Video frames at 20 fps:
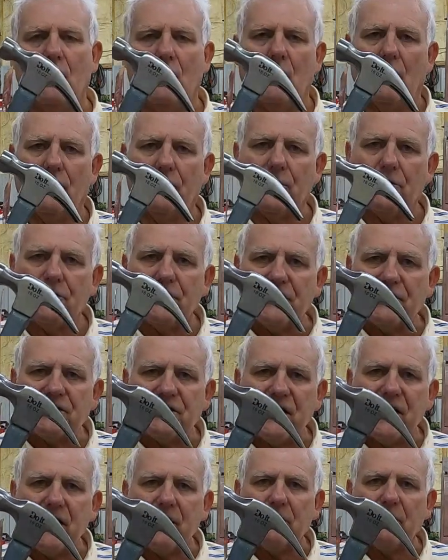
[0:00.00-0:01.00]
although
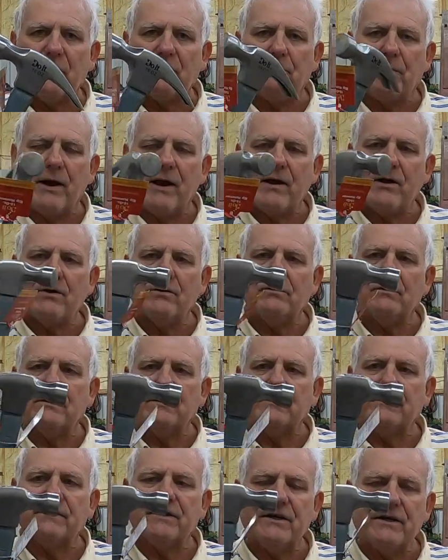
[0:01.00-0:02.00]
this hammer
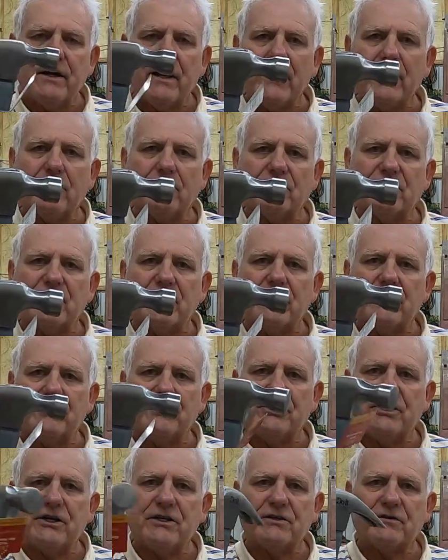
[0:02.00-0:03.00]
pounded the nails in
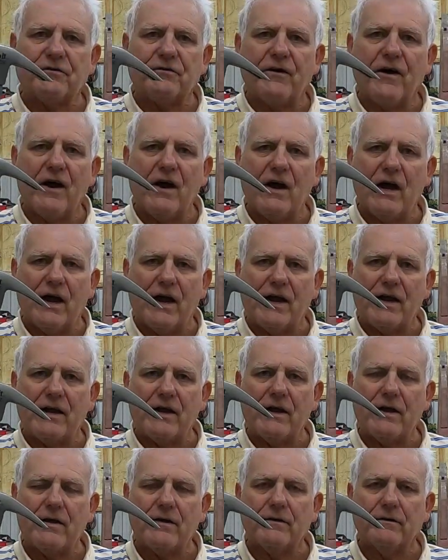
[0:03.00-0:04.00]
just
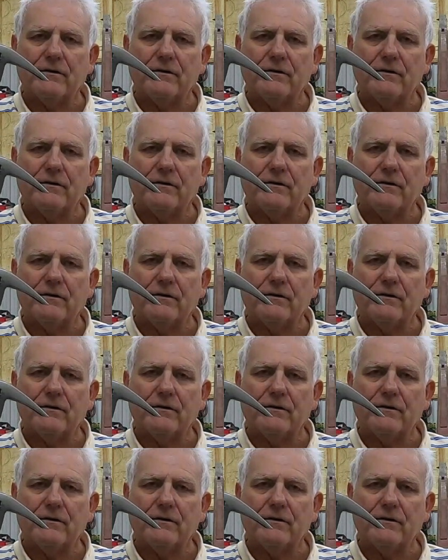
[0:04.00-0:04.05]
fine.